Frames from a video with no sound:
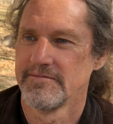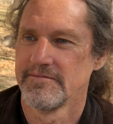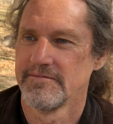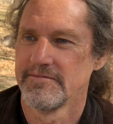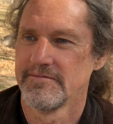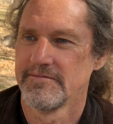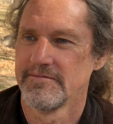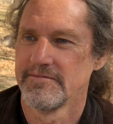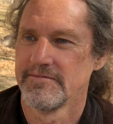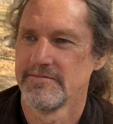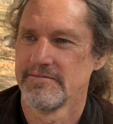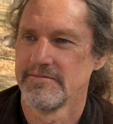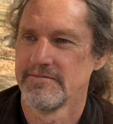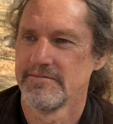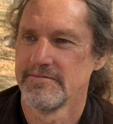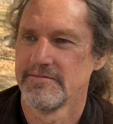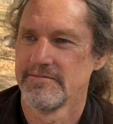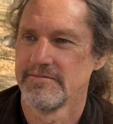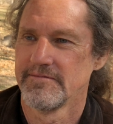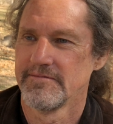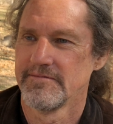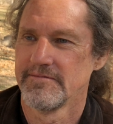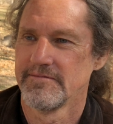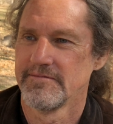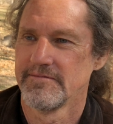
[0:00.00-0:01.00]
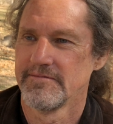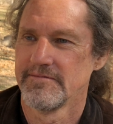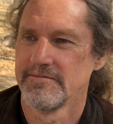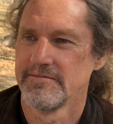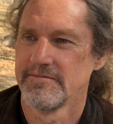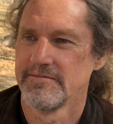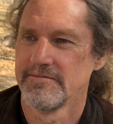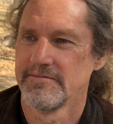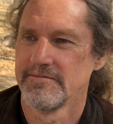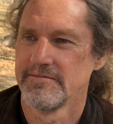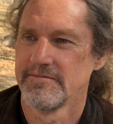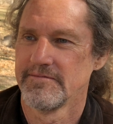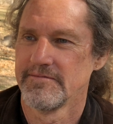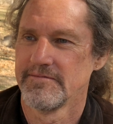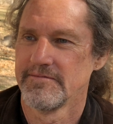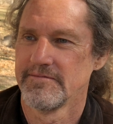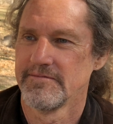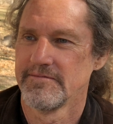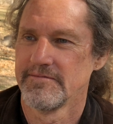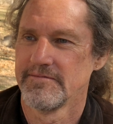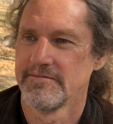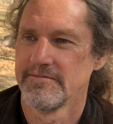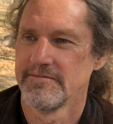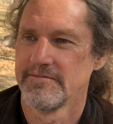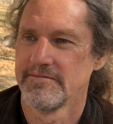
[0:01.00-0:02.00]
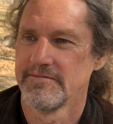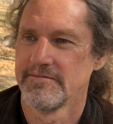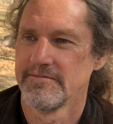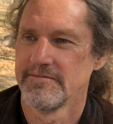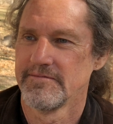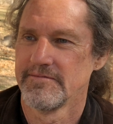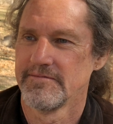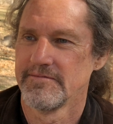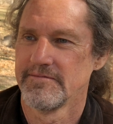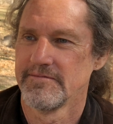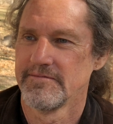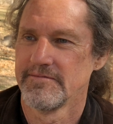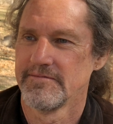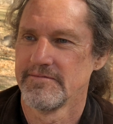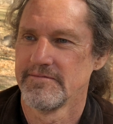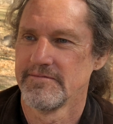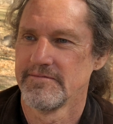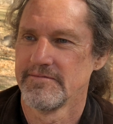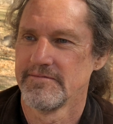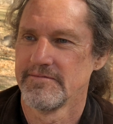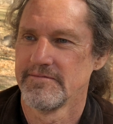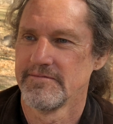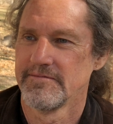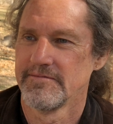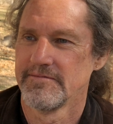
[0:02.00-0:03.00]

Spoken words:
[no speech]